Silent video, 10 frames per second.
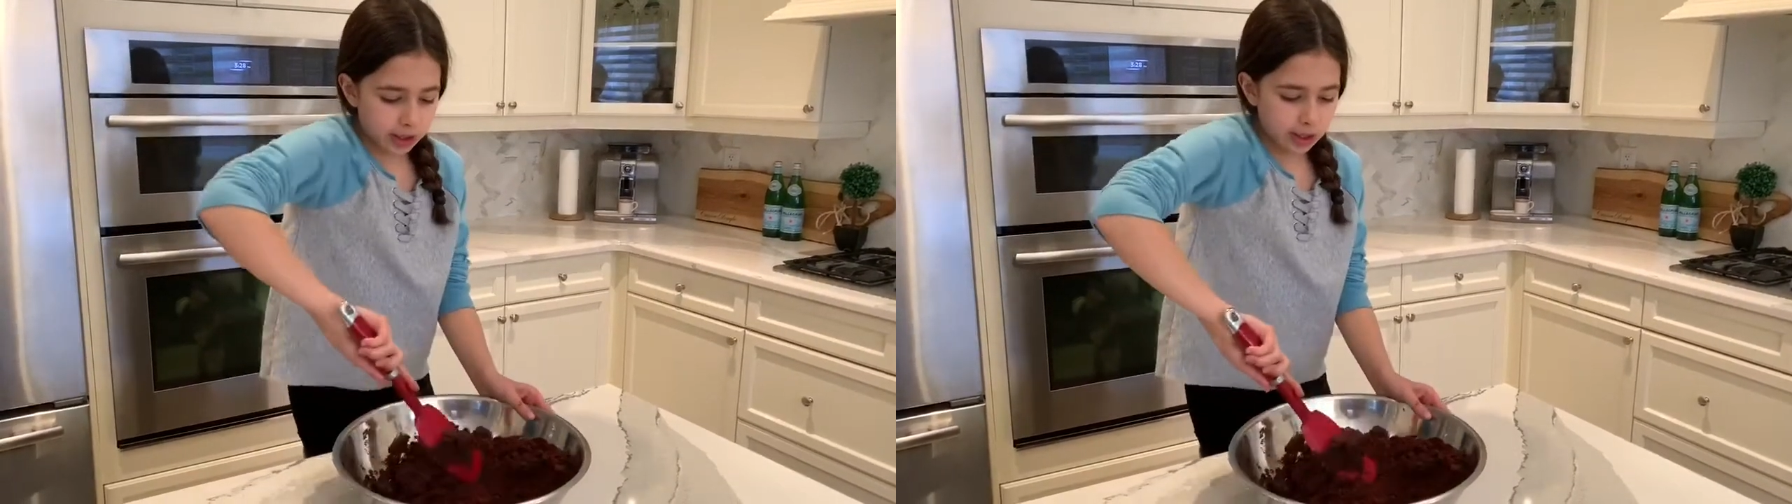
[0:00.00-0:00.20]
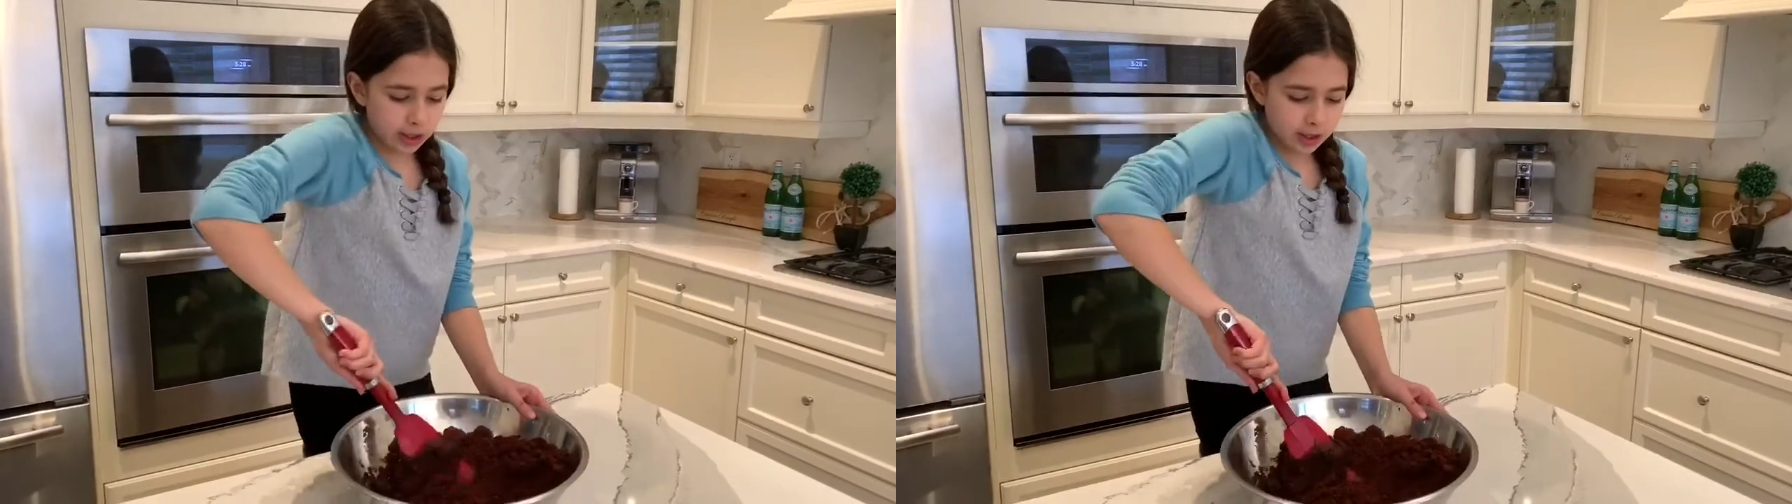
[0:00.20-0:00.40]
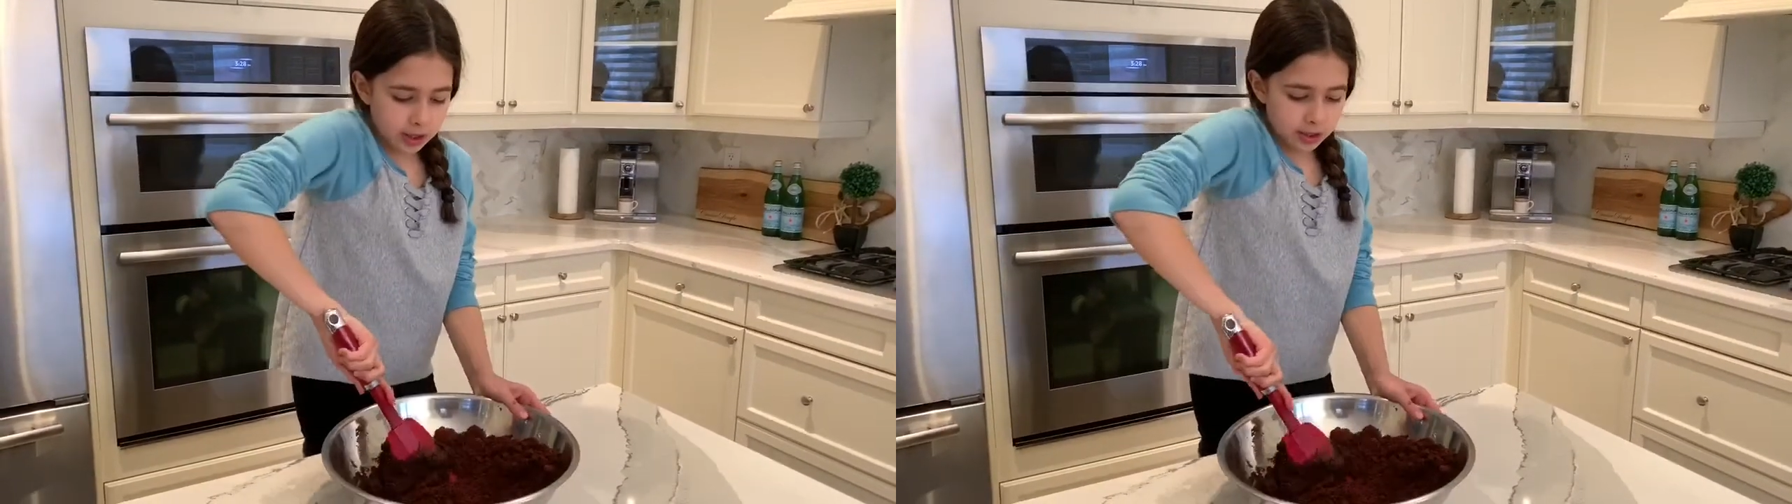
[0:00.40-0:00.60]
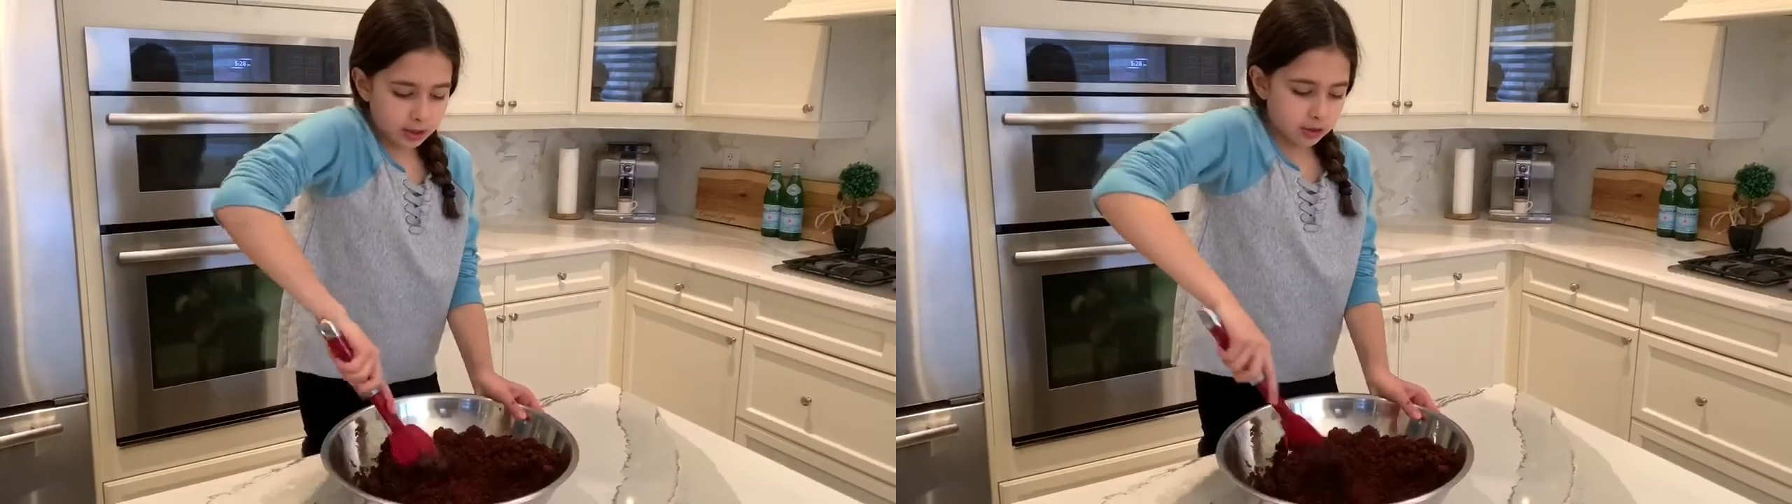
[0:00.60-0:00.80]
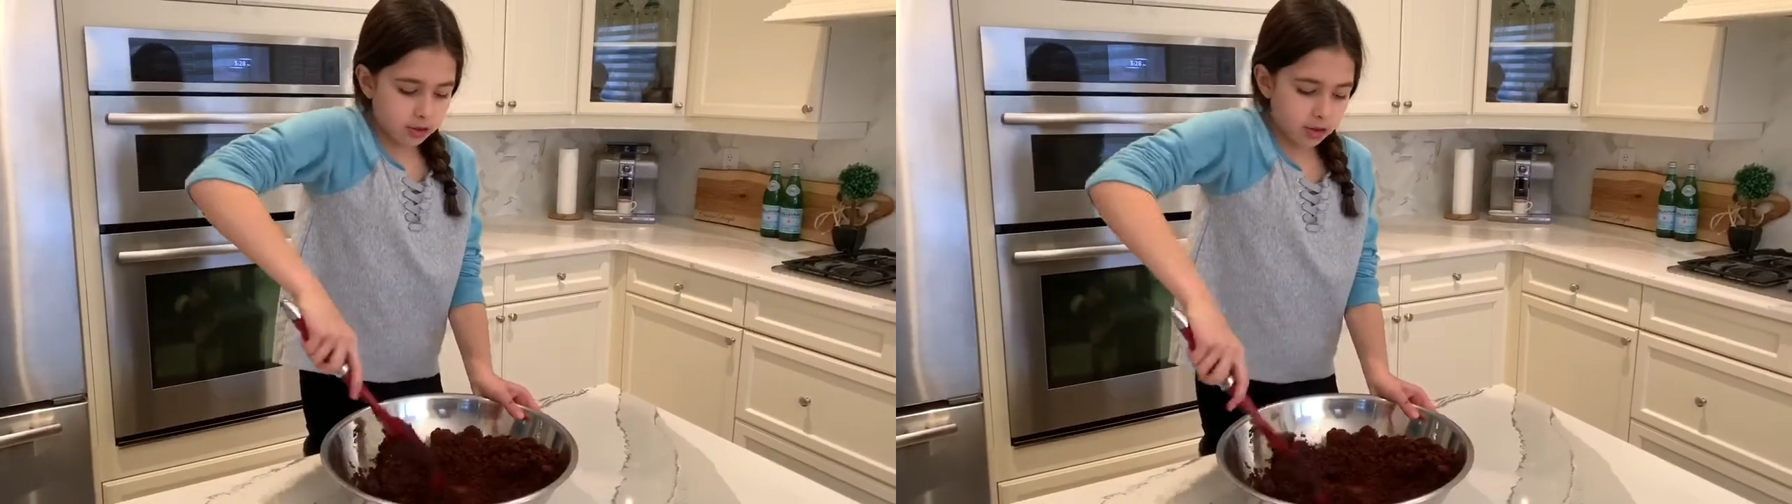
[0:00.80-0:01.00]

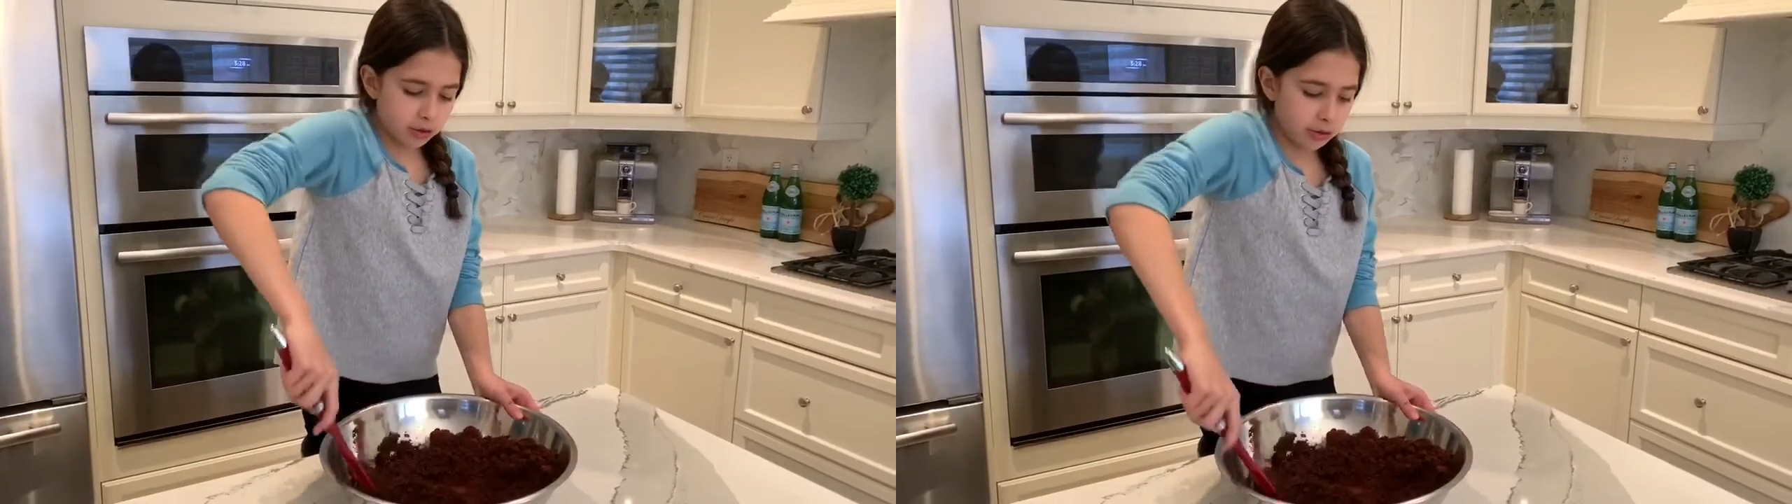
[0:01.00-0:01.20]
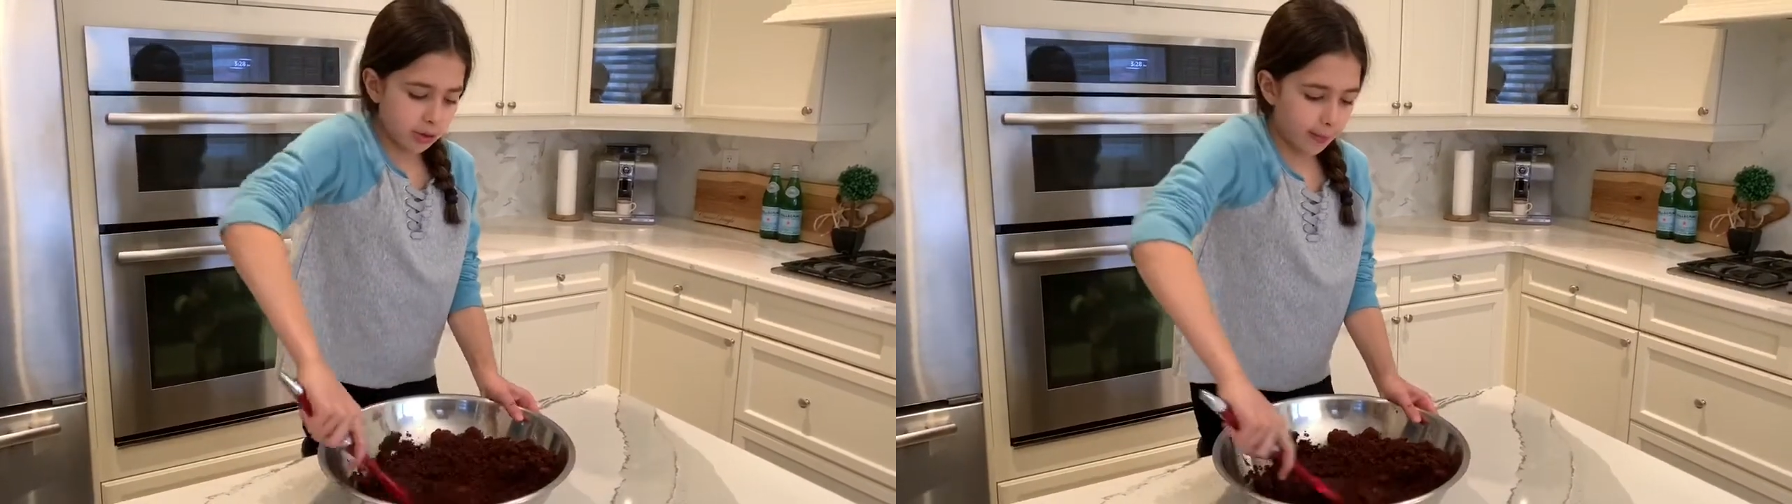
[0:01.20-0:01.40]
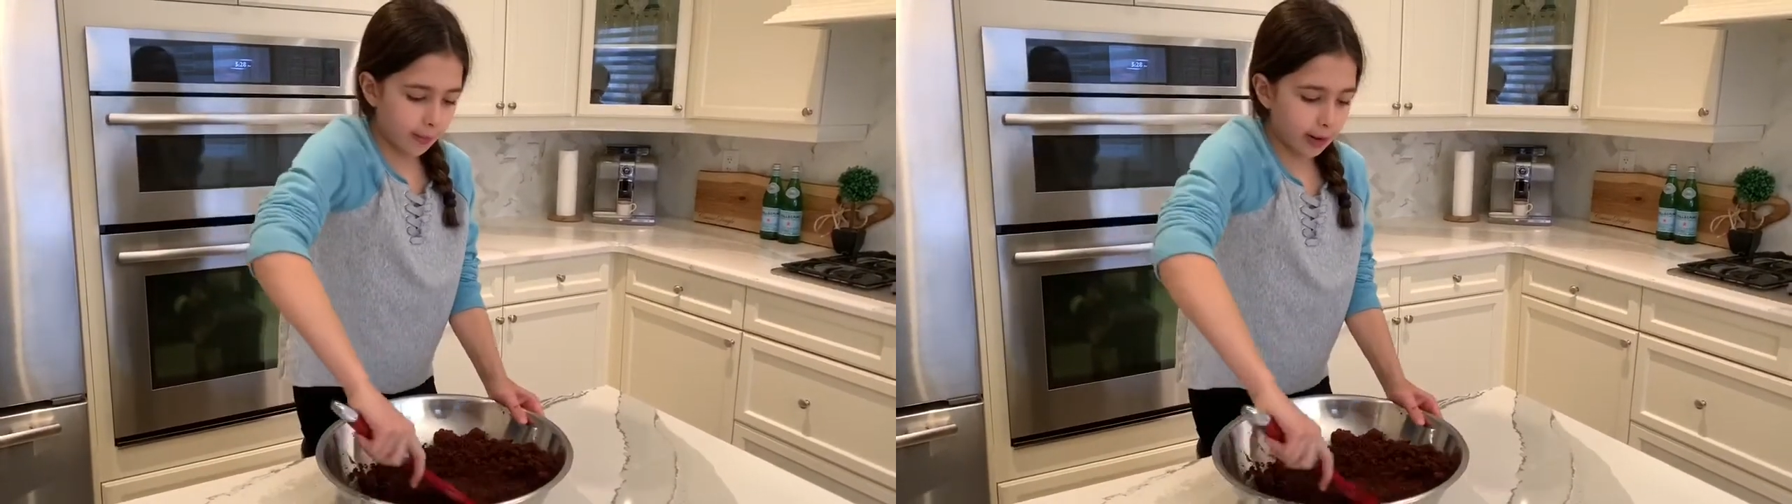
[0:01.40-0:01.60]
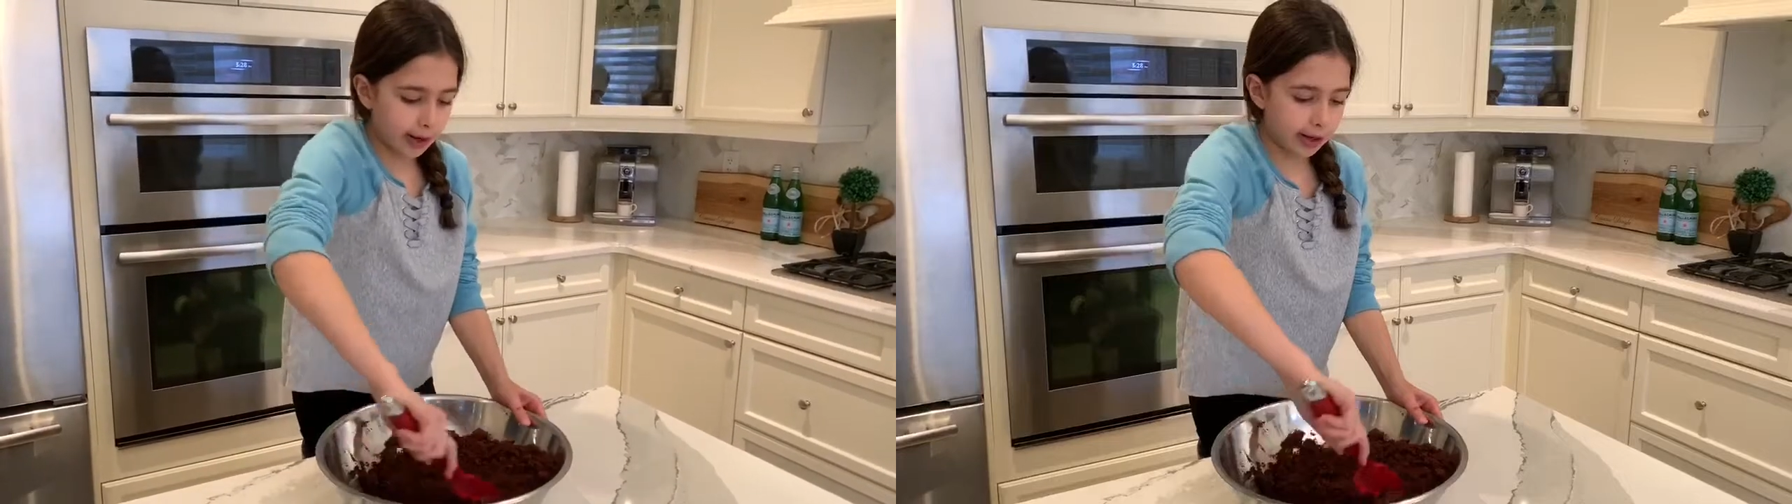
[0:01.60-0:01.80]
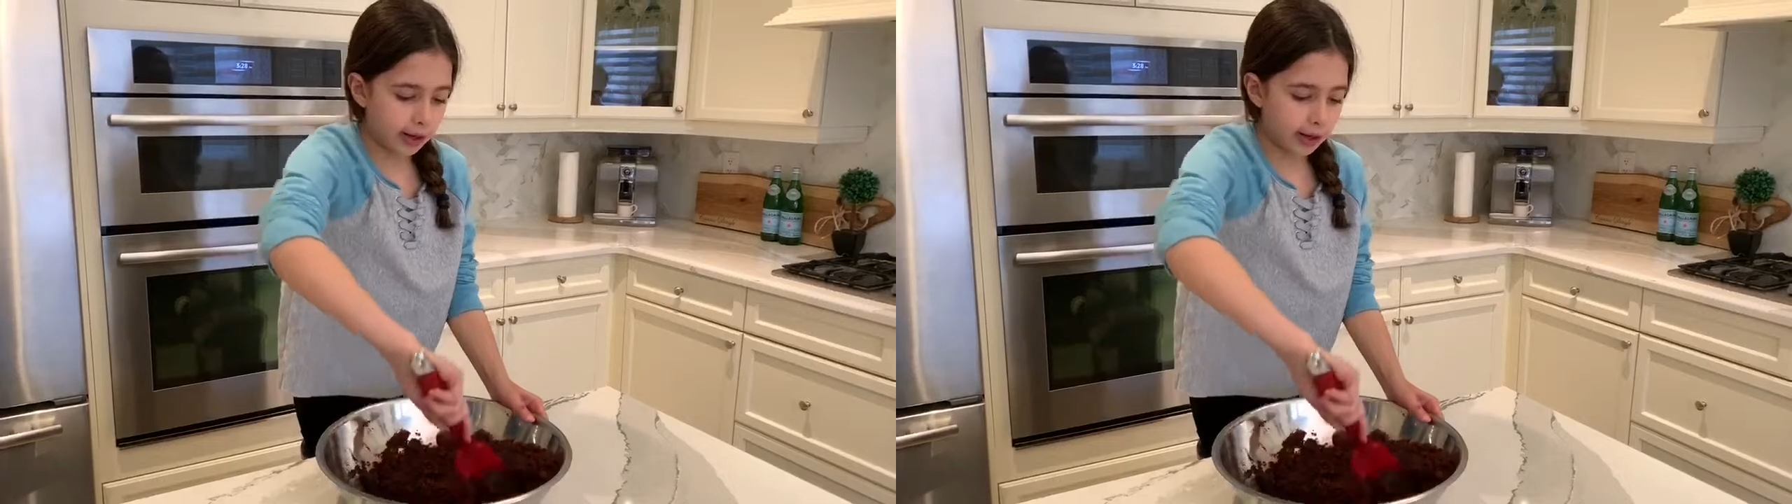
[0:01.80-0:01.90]
into my